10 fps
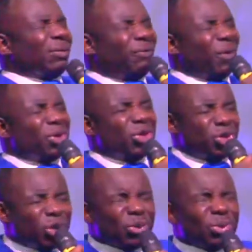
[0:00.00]
for
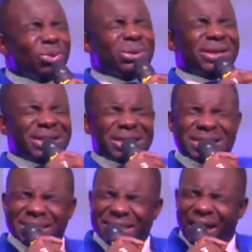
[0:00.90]
you
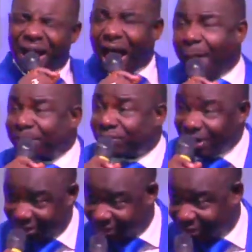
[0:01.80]
in
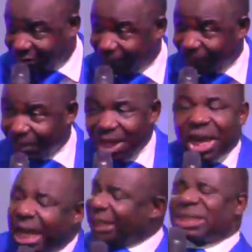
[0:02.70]
absence.
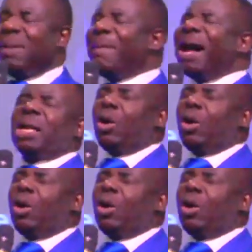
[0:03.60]
It doesn't matter